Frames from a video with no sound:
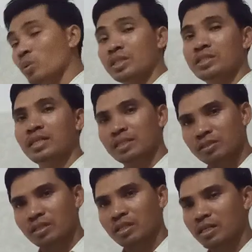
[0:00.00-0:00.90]

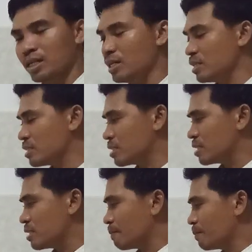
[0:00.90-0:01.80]
visit
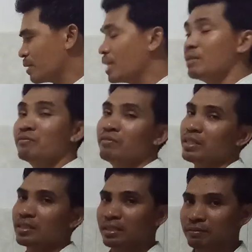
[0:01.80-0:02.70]
is
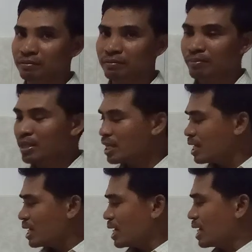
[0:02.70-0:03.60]
infinitive.
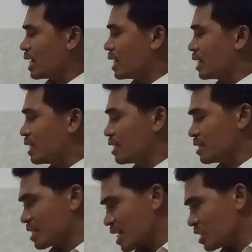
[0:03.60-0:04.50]
And in
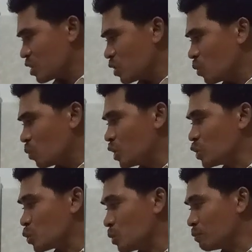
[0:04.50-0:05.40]
this case, we
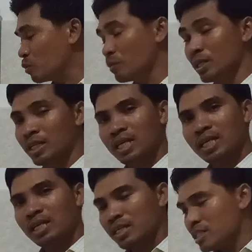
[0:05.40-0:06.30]
use verb to be
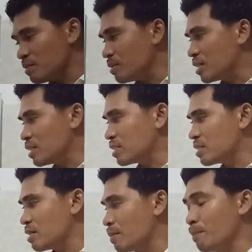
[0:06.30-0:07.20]
is because
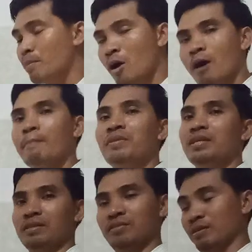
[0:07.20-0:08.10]
Bob is
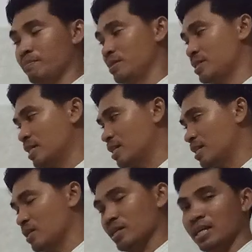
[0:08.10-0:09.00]
the third person,
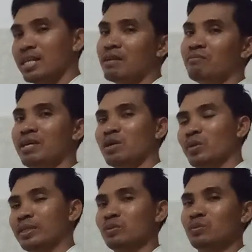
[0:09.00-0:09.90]
okay, that we are
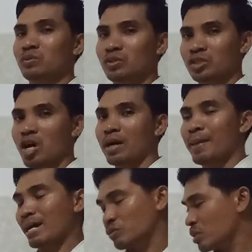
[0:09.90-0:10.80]
going to talk
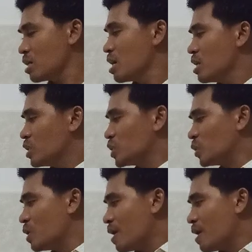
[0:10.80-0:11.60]
about. So